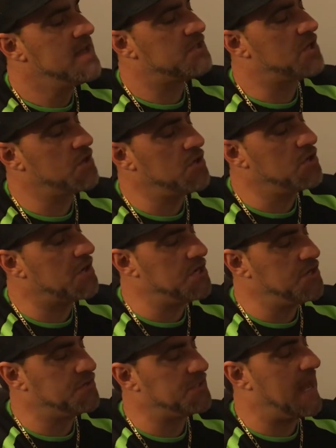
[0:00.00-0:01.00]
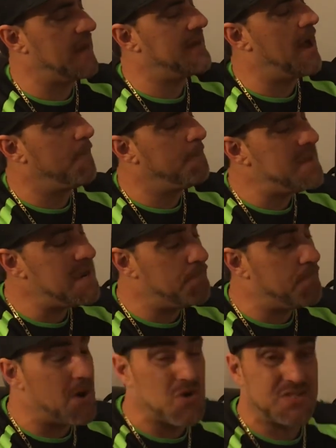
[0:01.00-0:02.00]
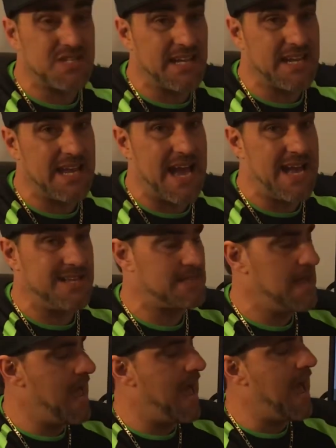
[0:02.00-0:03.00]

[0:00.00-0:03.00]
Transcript: So you can use that. Now me personally, guys,